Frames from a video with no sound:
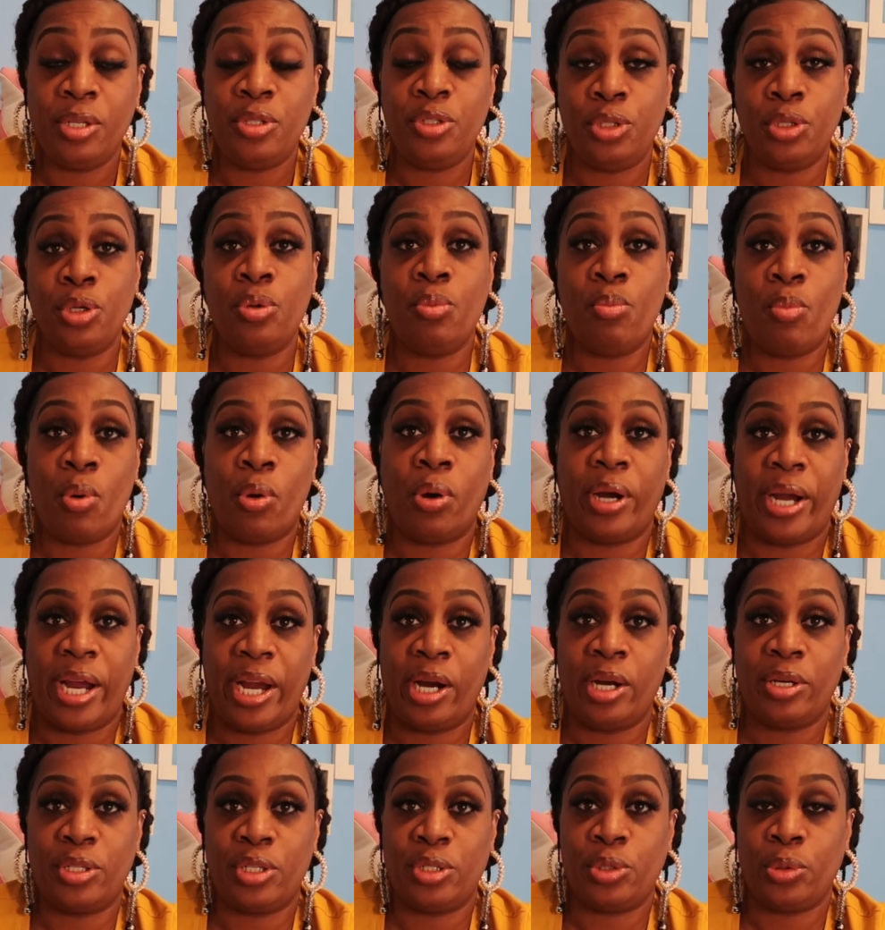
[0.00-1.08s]
do more
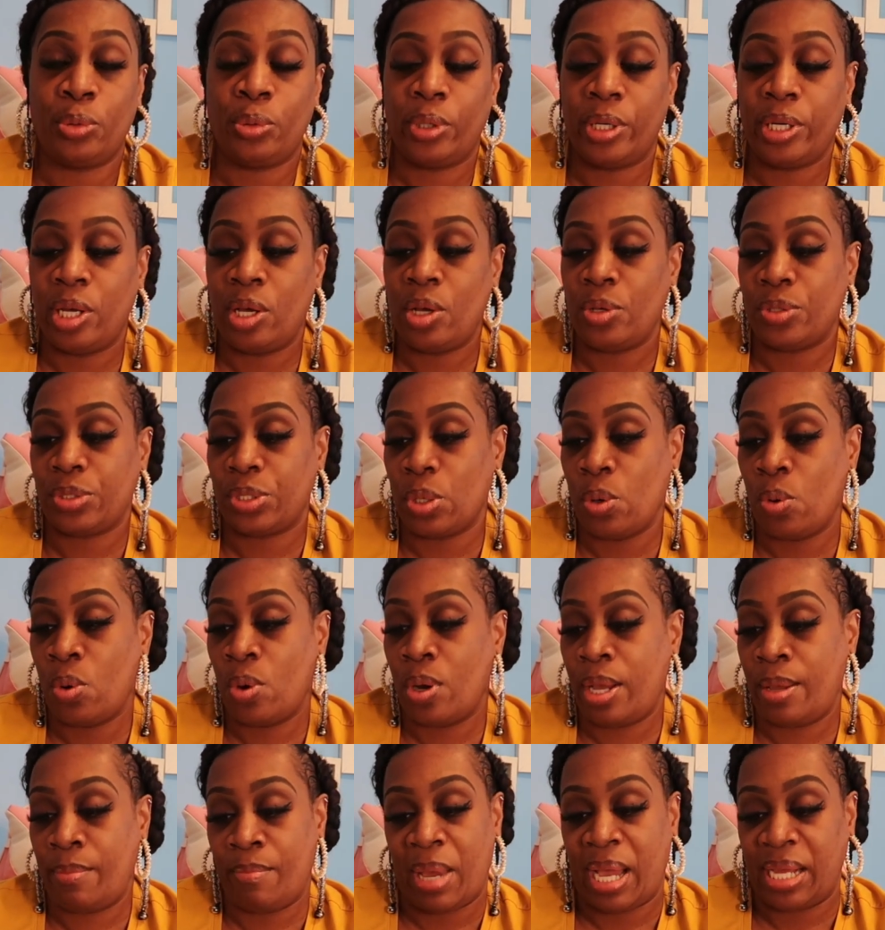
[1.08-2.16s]
hair tutorials
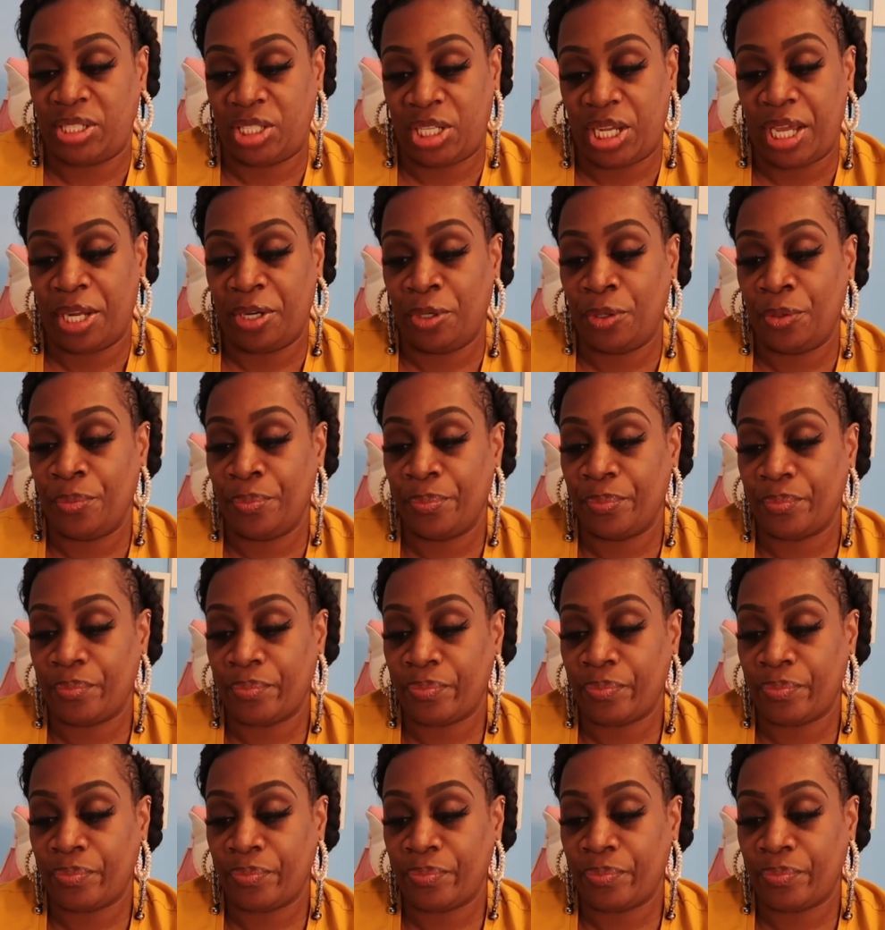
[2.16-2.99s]
on my channel.